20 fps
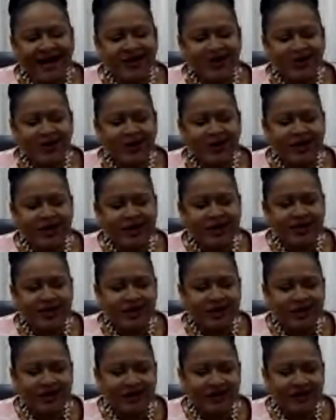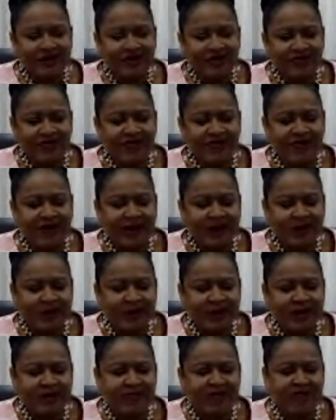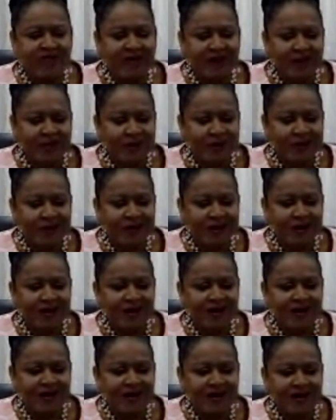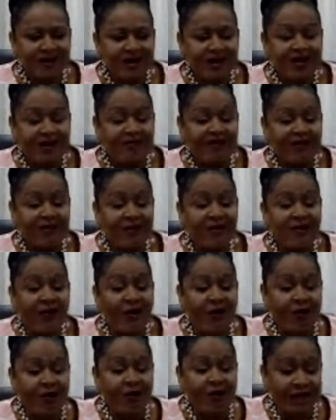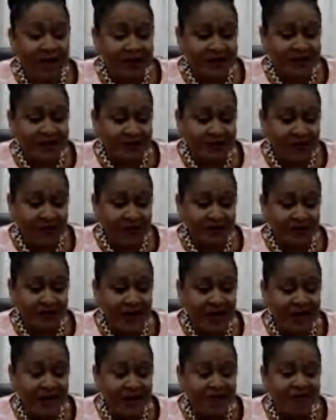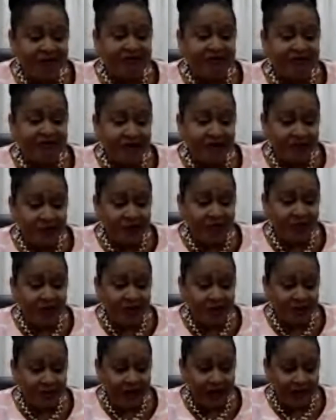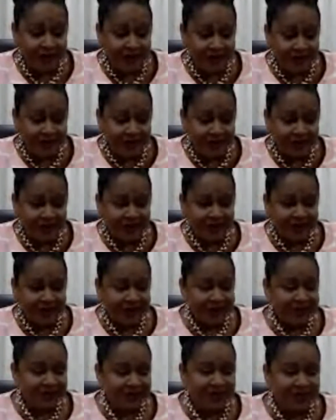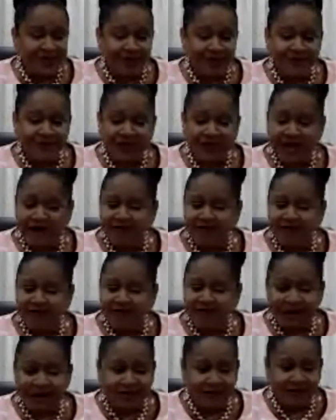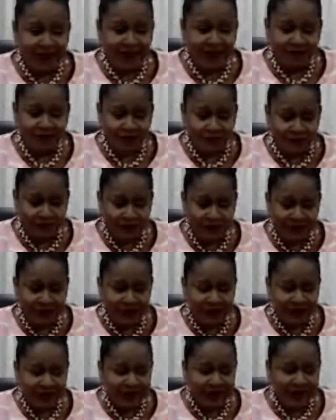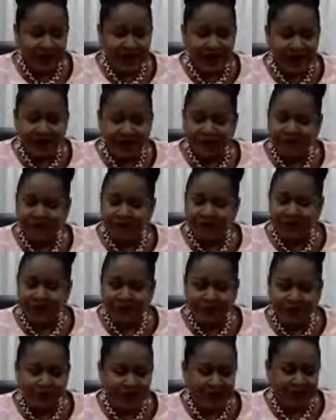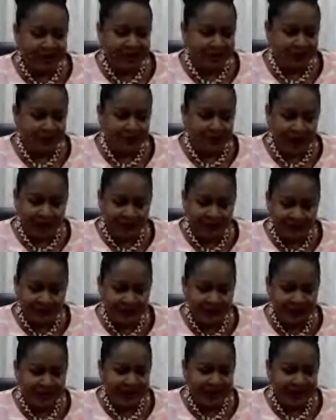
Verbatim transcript: I do it very, very, in a very organized manner. I am very organized. Sometimes I have back to back trips. I have three suitcases packed.